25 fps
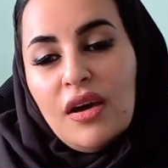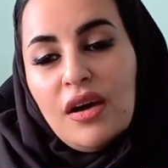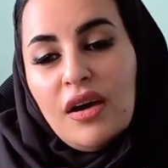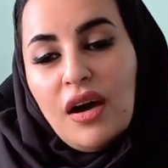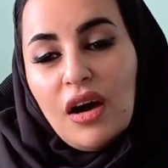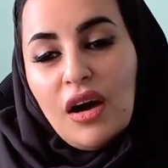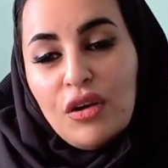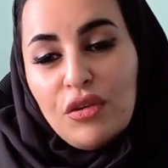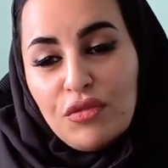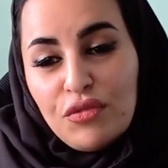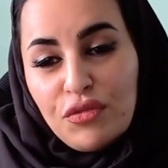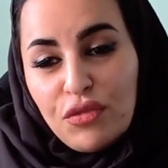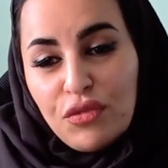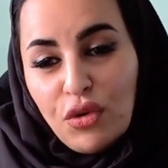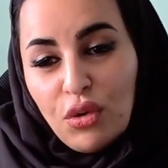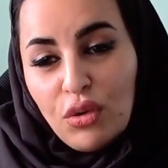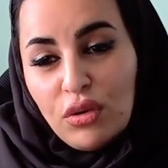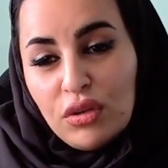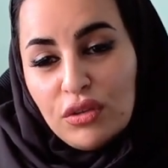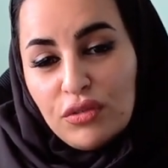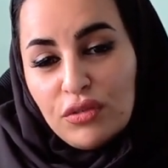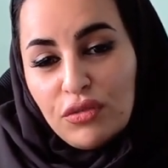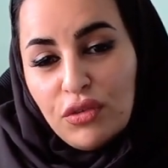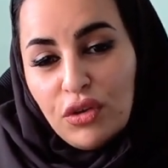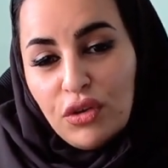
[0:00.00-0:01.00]

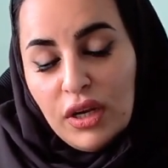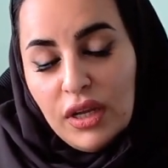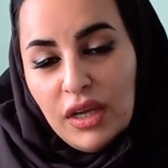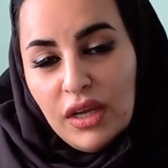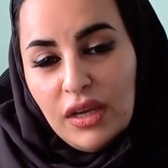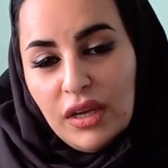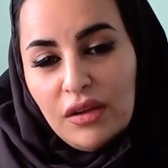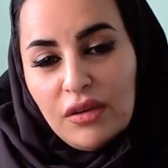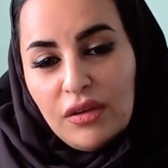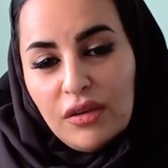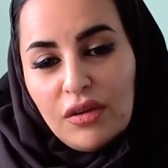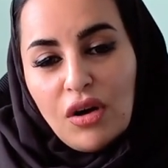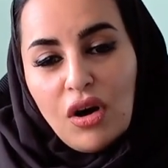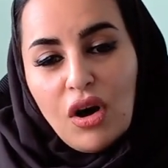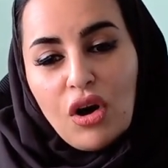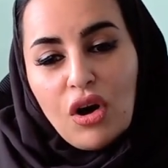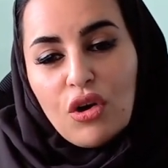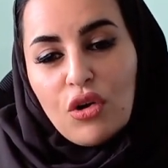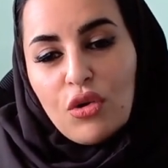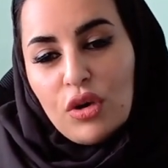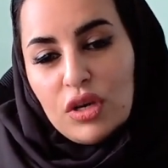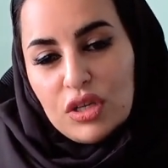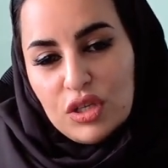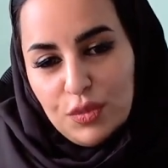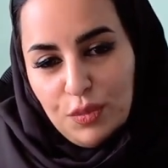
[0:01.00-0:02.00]
unfold fully
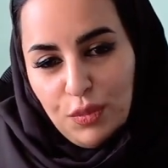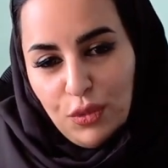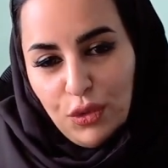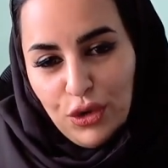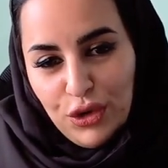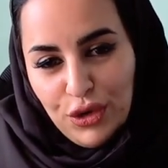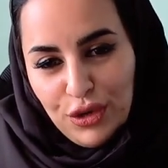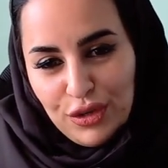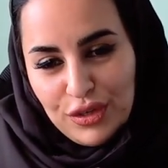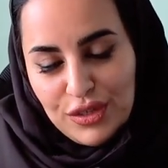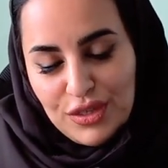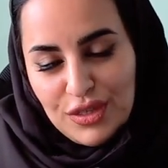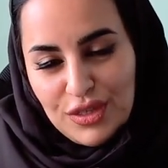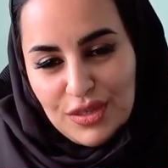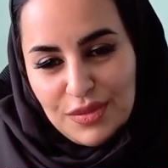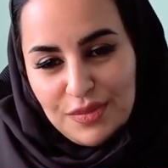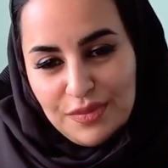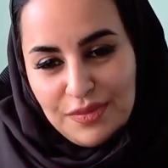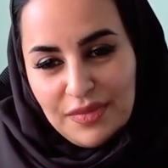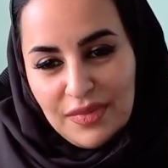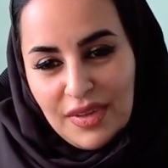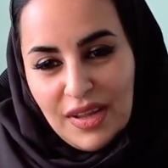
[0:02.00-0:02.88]
across borders.